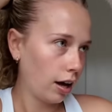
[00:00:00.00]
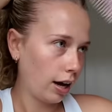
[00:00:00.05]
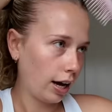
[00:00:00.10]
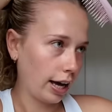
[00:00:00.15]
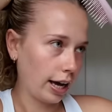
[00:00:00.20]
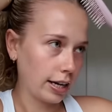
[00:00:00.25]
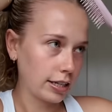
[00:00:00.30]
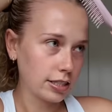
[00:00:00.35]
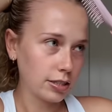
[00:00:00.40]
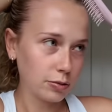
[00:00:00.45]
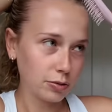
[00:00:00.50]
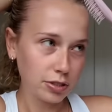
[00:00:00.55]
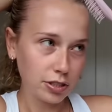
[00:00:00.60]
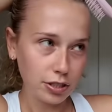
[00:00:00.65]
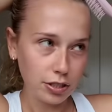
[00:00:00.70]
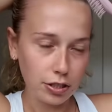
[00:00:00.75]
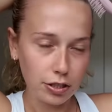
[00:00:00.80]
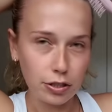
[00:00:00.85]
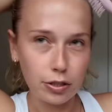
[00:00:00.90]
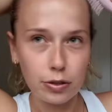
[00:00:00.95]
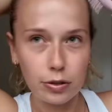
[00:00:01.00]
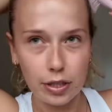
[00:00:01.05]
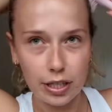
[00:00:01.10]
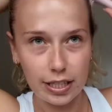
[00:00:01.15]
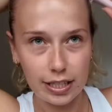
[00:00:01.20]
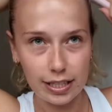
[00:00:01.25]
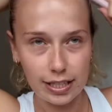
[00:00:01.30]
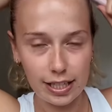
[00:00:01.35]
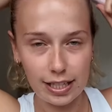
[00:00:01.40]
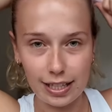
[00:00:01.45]
I actually wanted to do
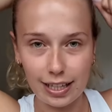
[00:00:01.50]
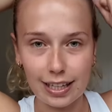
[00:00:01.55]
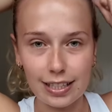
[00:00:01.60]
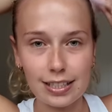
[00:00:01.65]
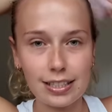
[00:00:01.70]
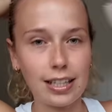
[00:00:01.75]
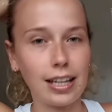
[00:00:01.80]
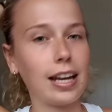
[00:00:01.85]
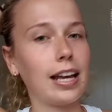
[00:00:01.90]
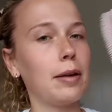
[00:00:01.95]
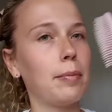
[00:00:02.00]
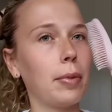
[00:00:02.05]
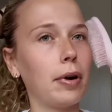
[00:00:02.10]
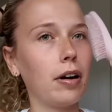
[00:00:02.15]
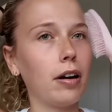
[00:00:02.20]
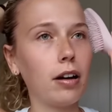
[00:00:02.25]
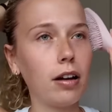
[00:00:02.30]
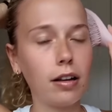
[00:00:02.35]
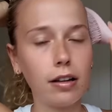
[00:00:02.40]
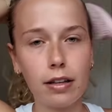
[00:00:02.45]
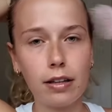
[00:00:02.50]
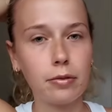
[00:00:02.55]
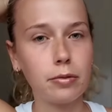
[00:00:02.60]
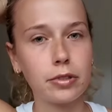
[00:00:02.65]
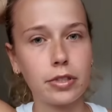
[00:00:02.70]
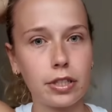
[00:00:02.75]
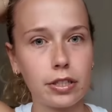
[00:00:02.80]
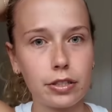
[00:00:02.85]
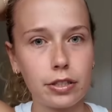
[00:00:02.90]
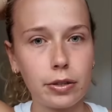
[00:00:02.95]
this yesterday, but it
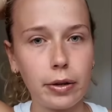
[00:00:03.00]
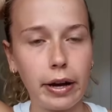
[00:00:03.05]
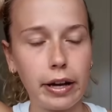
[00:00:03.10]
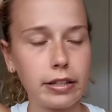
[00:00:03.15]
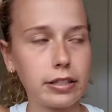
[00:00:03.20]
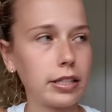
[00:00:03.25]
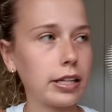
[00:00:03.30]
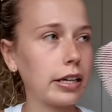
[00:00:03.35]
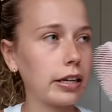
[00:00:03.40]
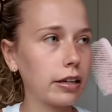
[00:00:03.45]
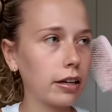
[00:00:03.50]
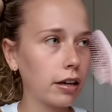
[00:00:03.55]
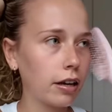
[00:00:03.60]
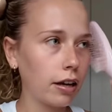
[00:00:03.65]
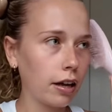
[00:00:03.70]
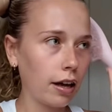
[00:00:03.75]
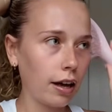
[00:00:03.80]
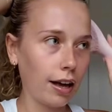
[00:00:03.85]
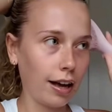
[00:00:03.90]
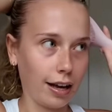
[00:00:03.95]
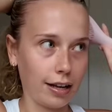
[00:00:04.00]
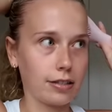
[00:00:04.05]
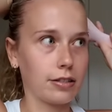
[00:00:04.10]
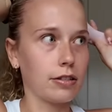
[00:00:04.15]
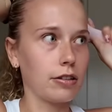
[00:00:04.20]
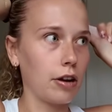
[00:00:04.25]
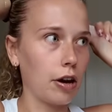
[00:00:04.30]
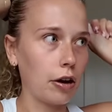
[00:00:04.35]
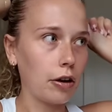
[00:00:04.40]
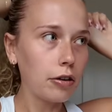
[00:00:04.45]
was just too hectic, as
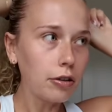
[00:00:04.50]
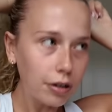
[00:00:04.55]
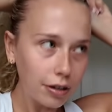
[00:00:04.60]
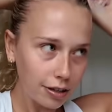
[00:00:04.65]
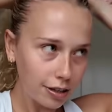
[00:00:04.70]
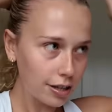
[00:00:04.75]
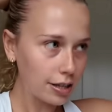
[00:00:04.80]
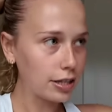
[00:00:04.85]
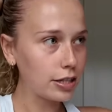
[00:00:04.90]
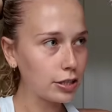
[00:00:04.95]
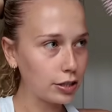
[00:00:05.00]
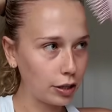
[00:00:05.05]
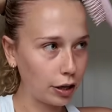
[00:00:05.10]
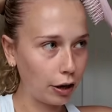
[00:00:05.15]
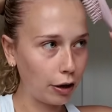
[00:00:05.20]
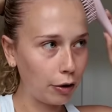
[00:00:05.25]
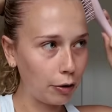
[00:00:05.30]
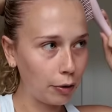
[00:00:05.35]
you know, so